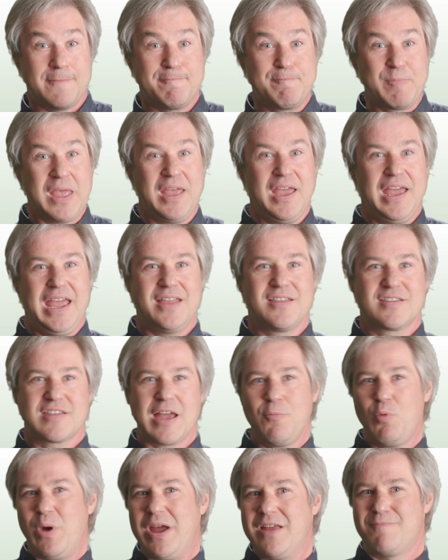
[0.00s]
them in
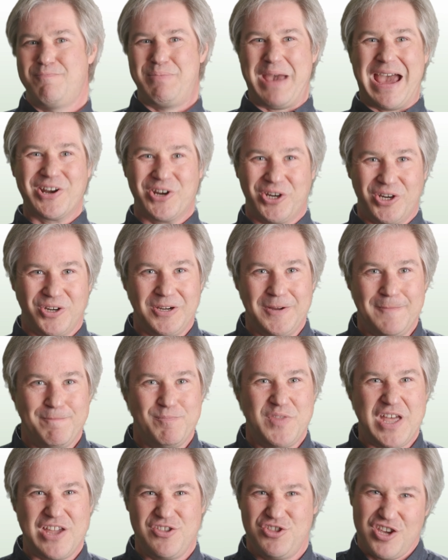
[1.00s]
some ways better
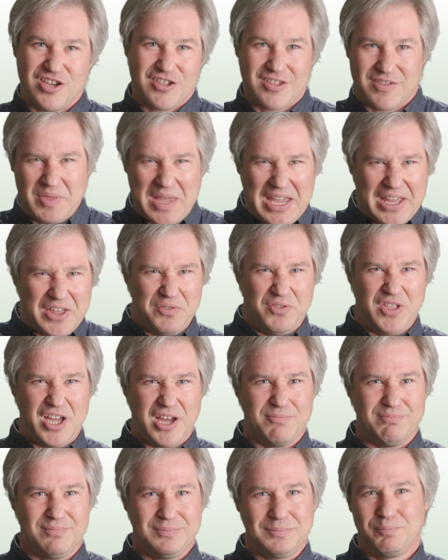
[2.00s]
than just like
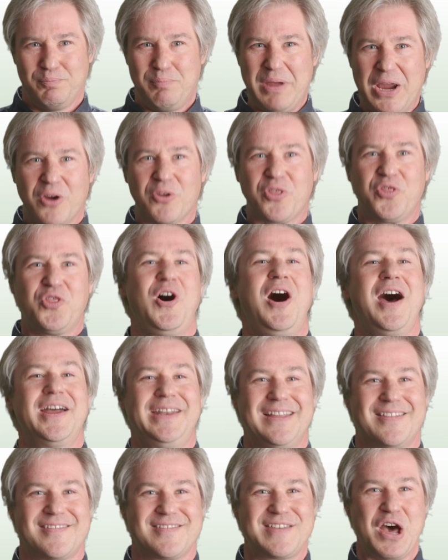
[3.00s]
the bare
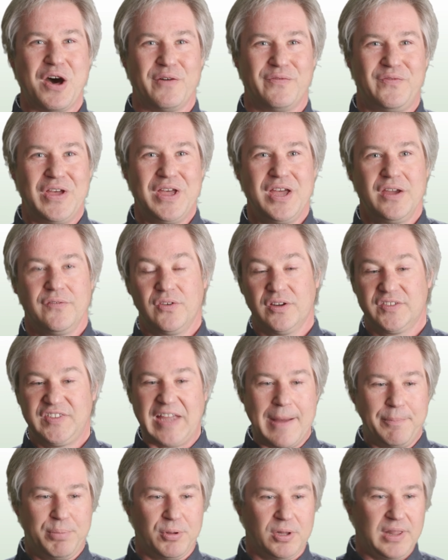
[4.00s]
thought itself. For
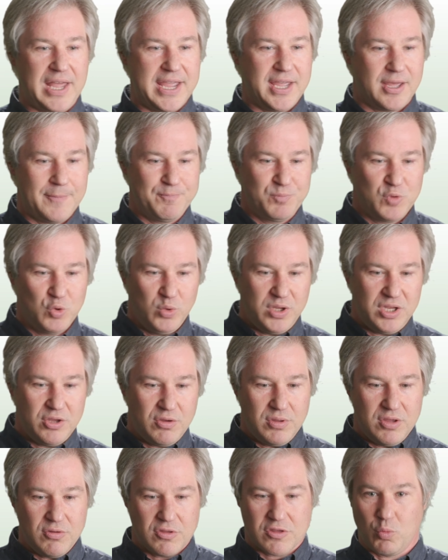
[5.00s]
example, like when
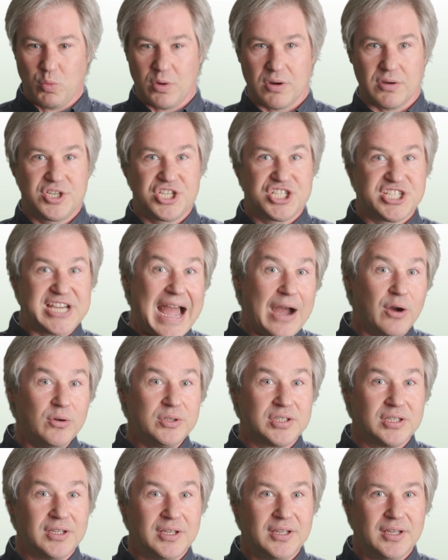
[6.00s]
you use the word
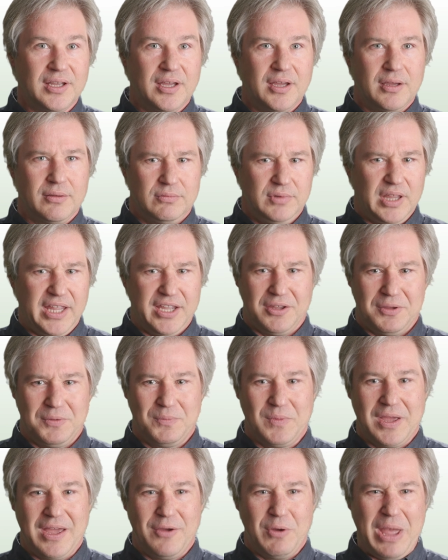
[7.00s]
shout,
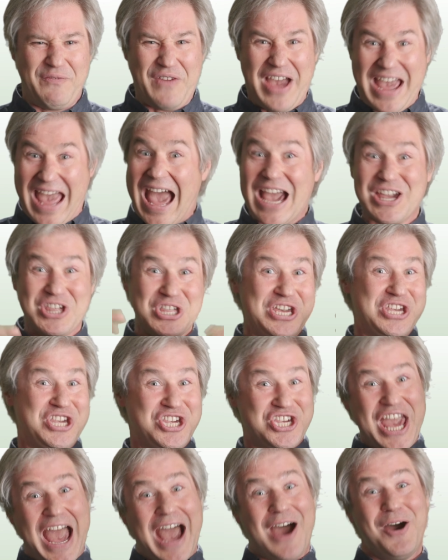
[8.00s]
like if I actually
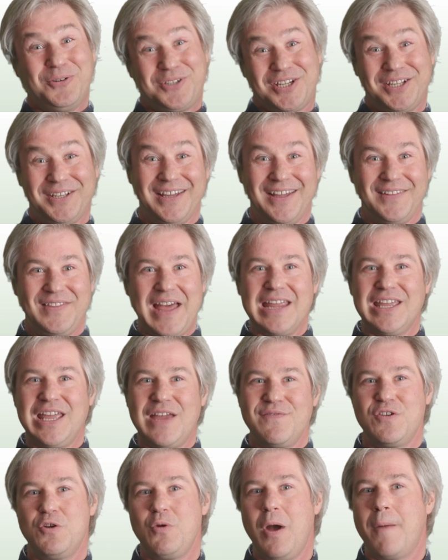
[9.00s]
shout, that
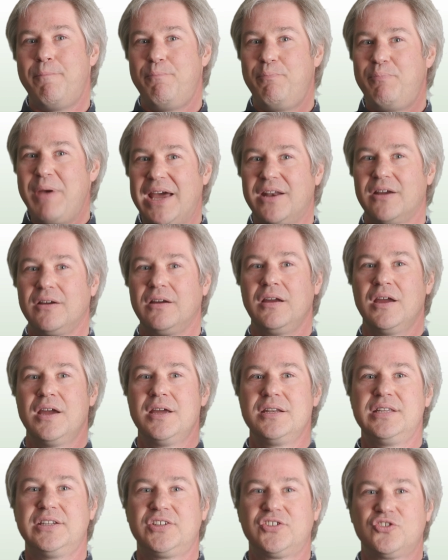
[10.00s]
gives you a better
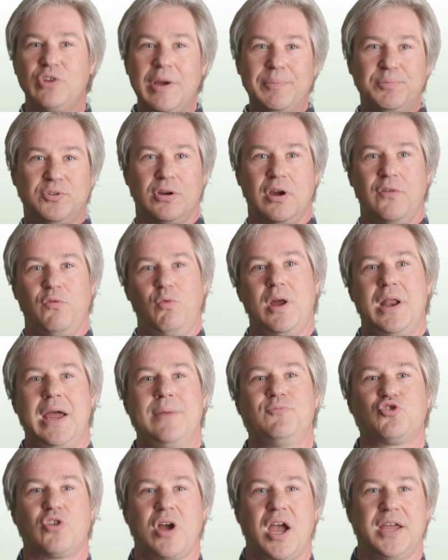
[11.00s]
descriptor of what
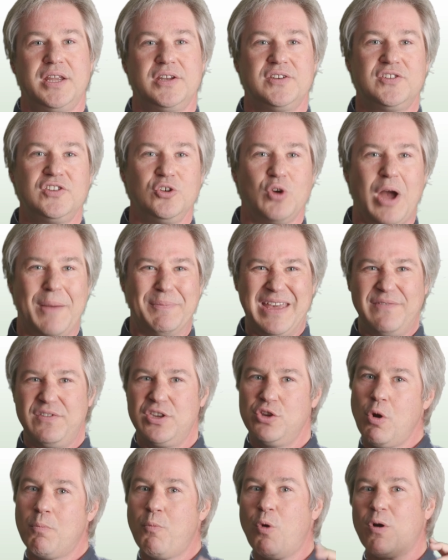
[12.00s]
I'm trying to do. I'm
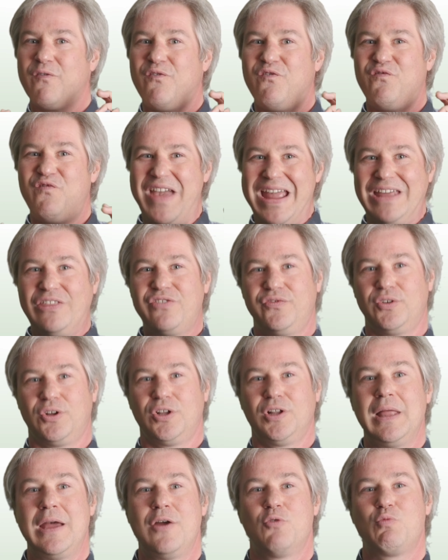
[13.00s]
giving you a more
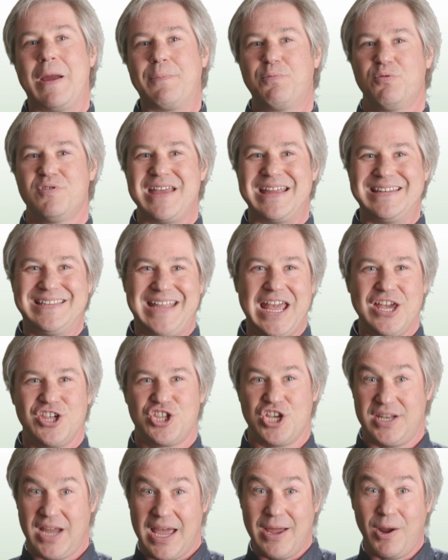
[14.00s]
faithful
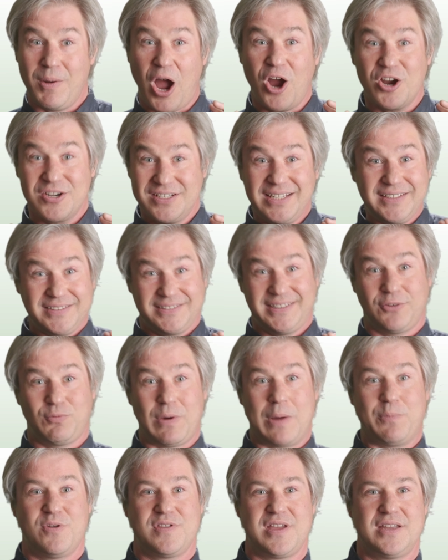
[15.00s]
representation, an artistic
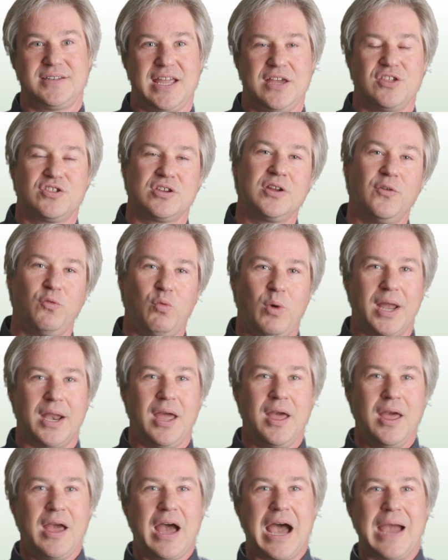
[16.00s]
representation of
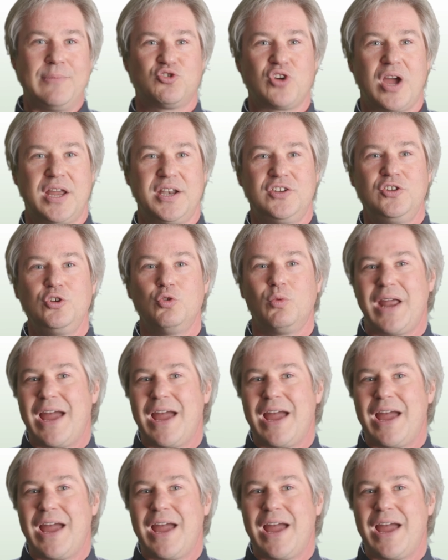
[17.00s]
what I'm trying to do